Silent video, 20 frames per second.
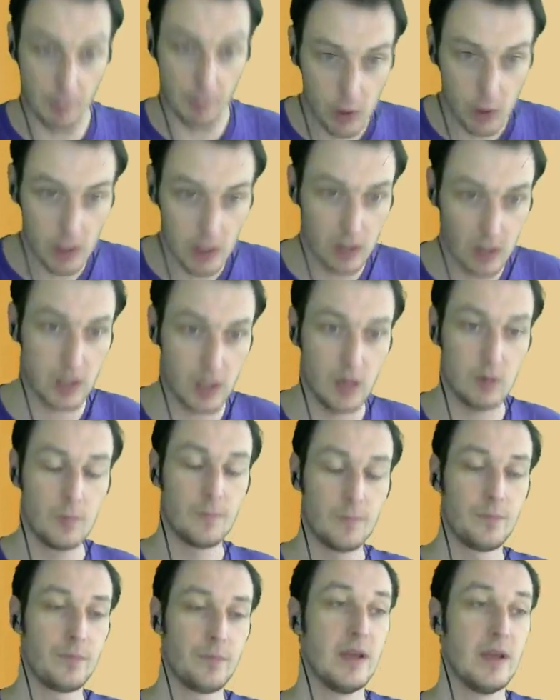kill you.
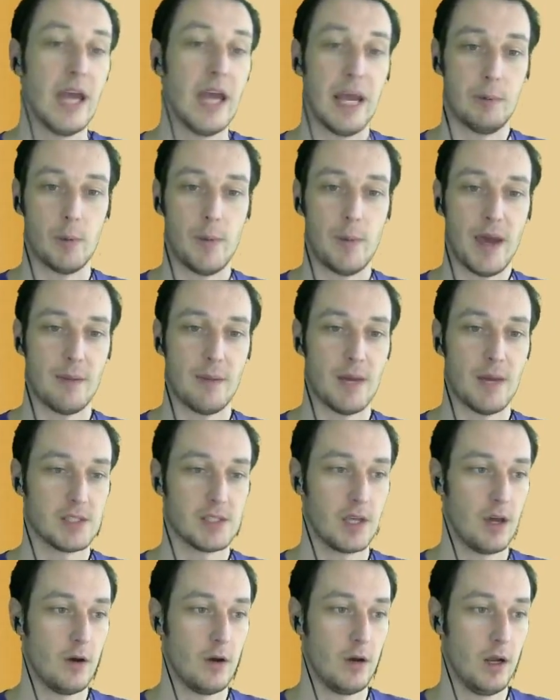Hey, Babam, how's it
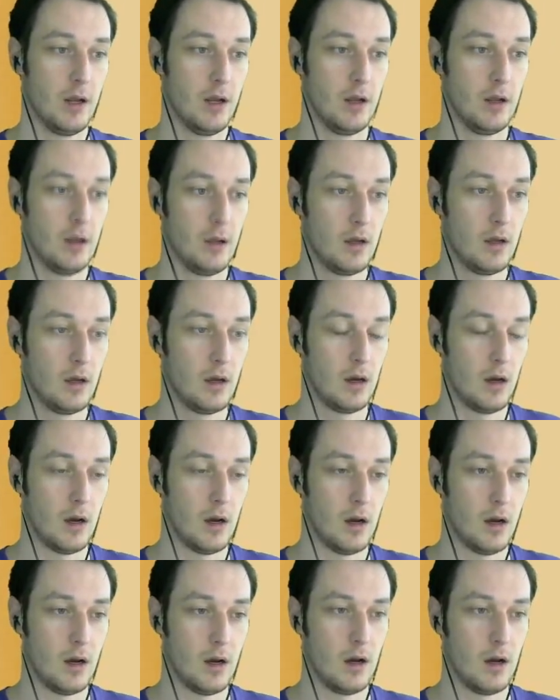going?
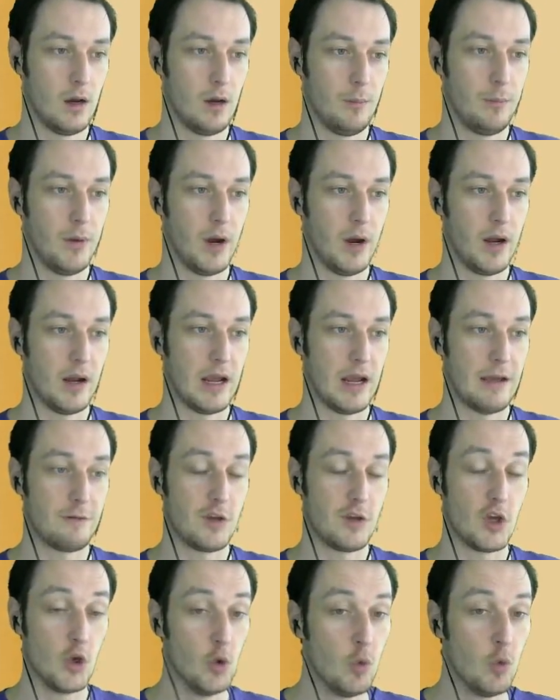But
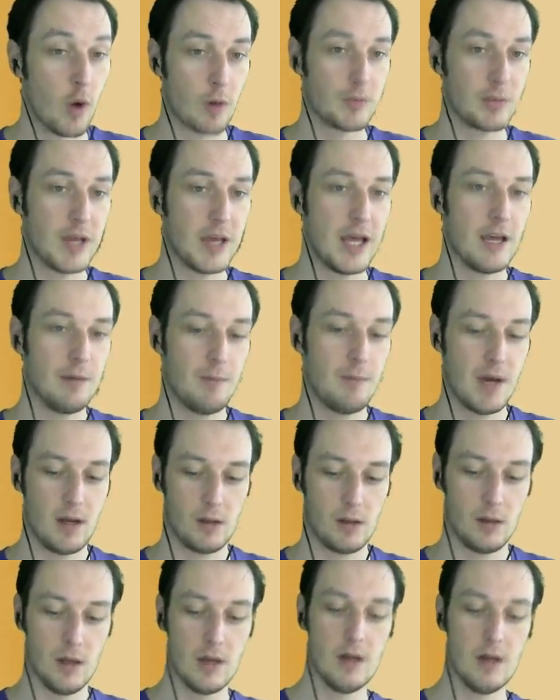if you are playing
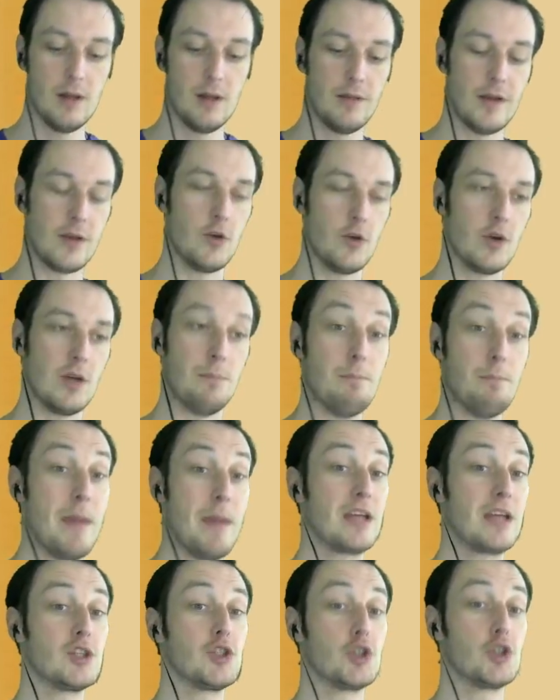mill, then you can
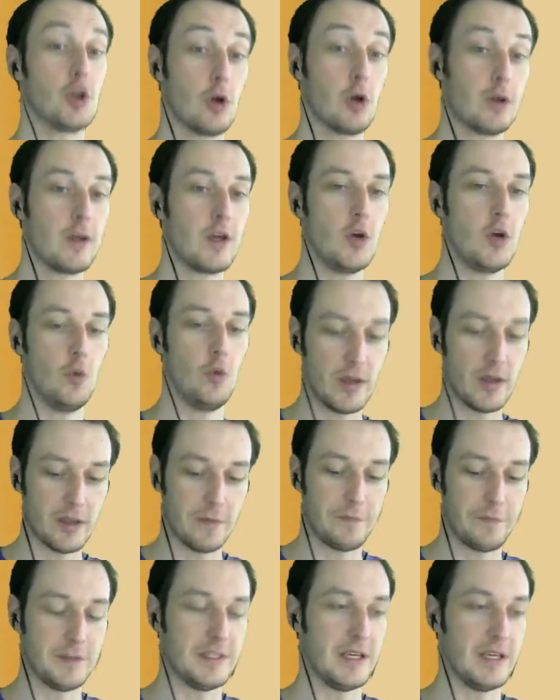make sure that you win the
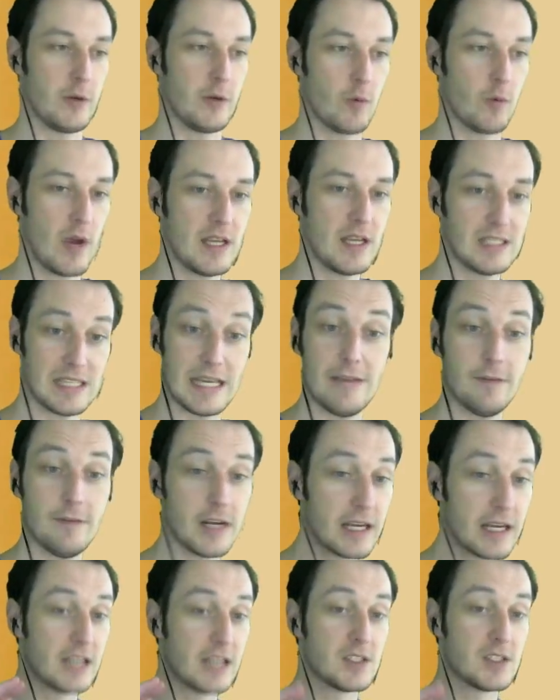fatigue race, even
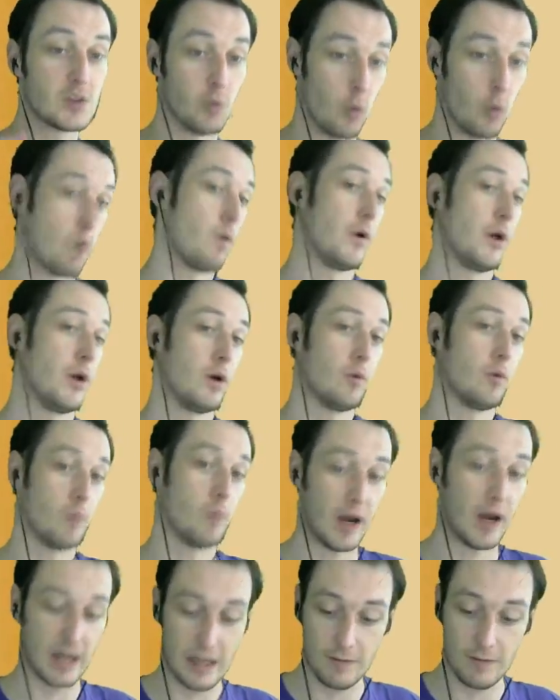against Warrior,
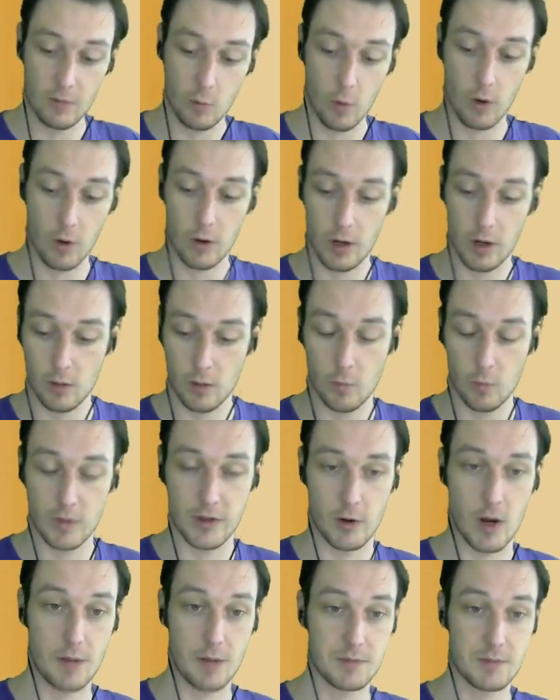right? Even Warrior, when
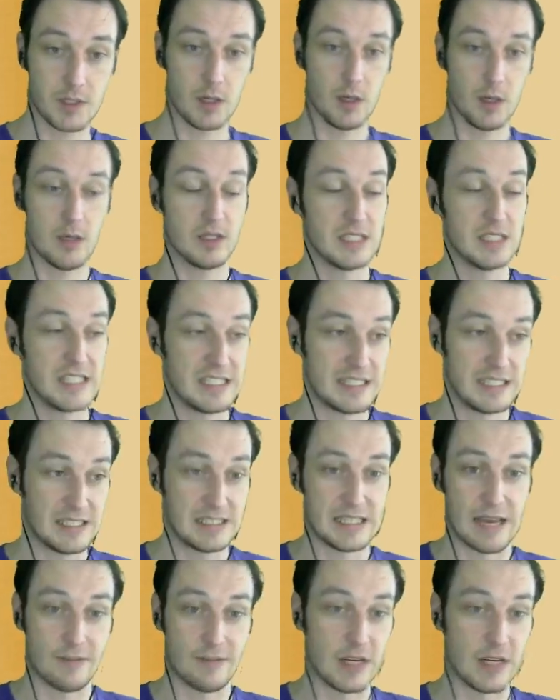they're up to
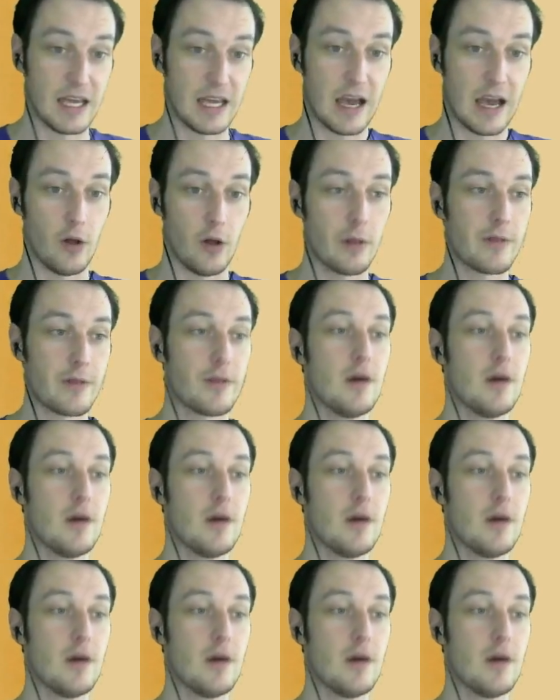70 health,